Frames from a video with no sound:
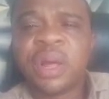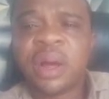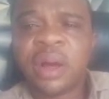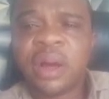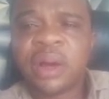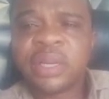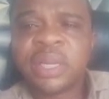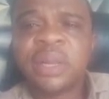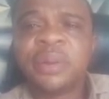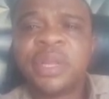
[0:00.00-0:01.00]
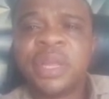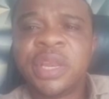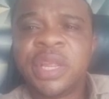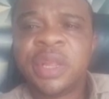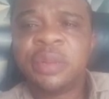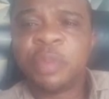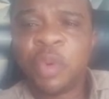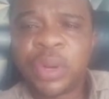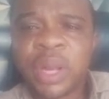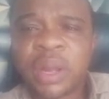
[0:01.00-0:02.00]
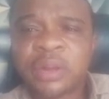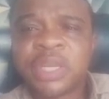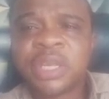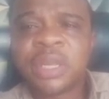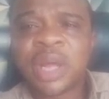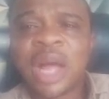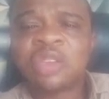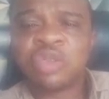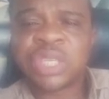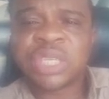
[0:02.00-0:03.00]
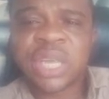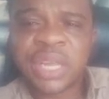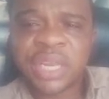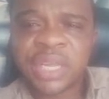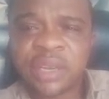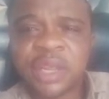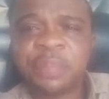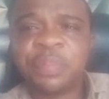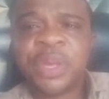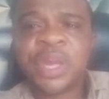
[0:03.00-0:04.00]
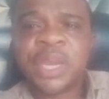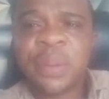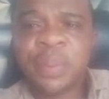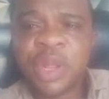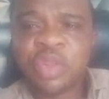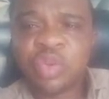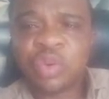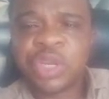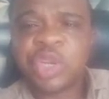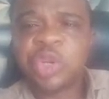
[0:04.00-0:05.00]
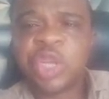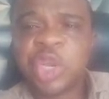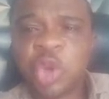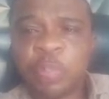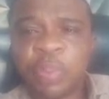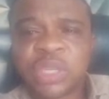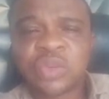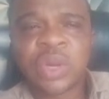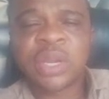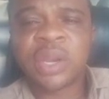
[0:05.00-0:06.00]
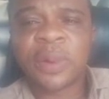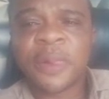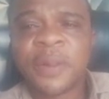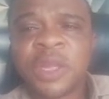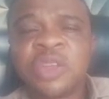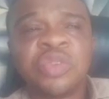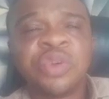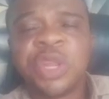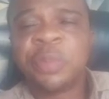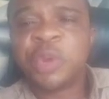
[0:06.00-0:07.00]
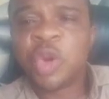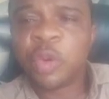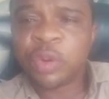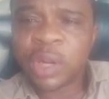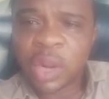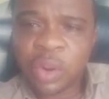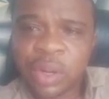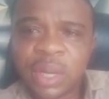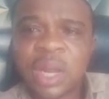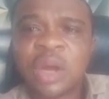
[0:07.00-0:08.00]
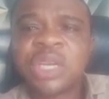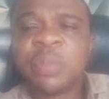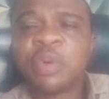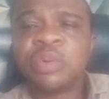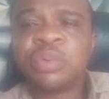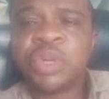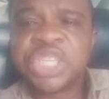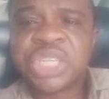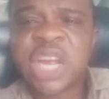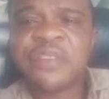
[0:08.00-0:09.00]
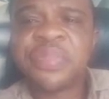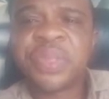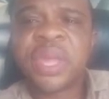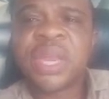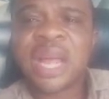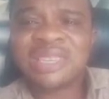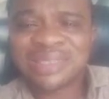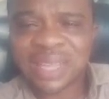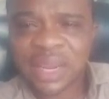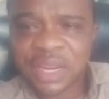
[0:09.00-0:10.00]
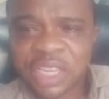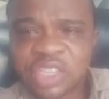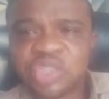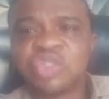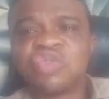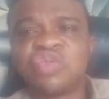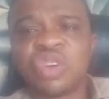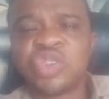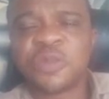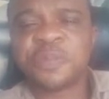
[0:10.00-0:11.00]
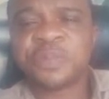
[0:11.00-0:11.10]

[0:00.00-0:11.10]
The owner, they had to sell the building to the new person right now. So the new landlord now demolished everything and started this new structure.